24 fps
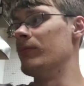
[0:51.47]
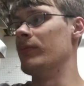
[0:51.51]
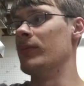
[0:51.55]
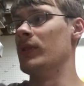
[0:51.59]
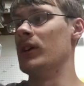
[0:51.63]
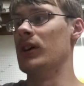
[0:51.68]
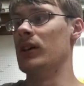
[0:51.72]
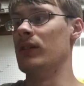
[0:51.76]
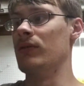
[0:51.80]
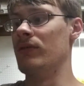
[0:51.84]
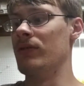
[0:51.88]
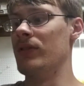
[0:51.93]

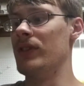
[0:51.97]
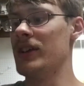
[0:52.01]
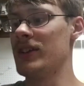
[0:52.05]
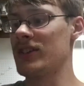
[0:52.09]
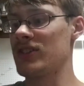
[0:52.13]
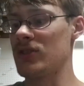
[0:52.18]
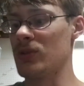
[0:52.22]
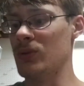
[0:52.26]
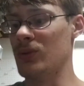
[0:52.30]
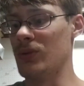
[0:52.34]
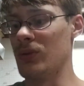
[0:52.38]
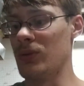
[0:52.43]
of this
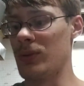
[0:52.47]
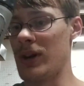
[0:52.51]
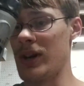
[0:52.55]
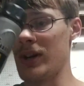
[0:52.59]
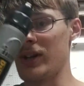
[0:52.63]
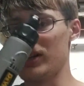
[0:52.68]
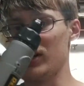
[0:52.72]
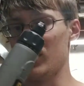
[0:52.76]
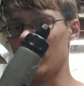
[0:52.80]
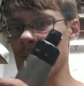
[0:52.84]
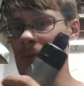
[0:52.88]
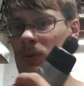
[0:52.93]
tool right
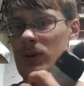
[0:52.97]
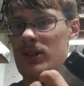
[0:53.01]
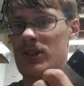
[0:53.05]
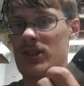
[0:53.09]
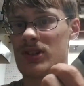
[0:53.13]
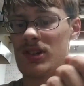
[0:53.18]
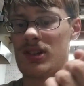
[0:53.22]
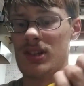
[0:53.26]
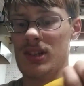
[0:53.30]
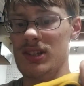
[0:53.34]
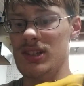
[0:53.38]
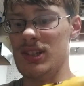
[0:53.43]
here, which
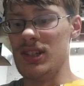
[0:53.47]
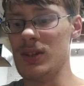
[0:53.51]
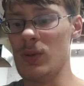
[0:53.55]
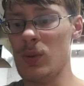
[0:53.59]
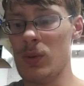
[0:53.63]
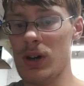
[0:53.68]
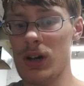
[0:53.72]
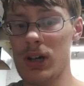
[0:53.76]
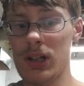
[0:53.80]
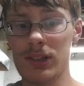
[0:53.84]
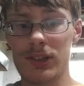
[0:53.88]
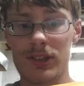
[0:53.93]
is the
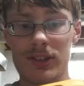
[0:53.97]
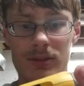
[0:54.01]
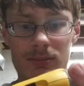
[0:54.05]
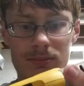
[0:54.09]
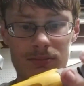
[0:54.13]
Dewalt